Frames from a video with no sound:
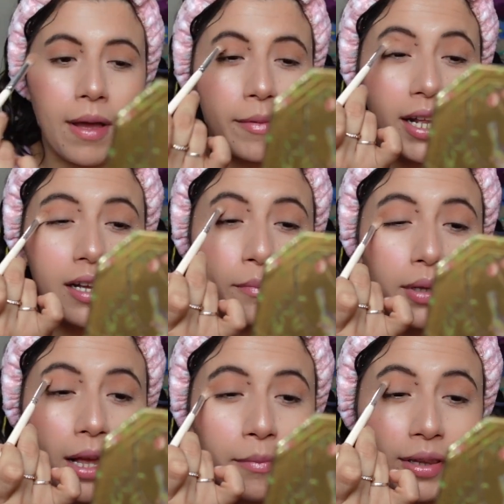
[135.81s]
I'm getting a
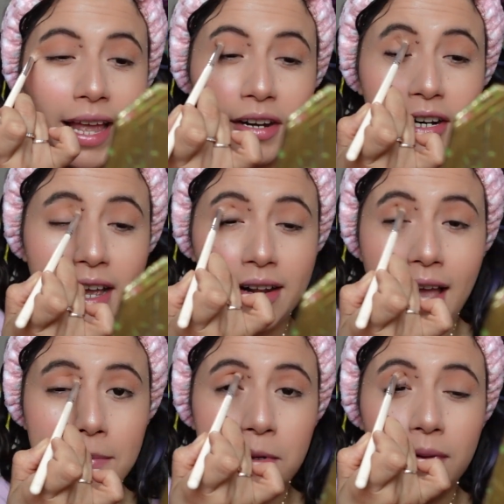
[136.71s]
Plum Planner and a
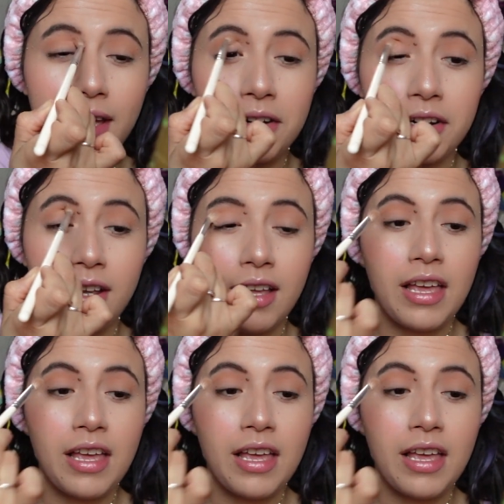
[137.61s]
Happy Planner.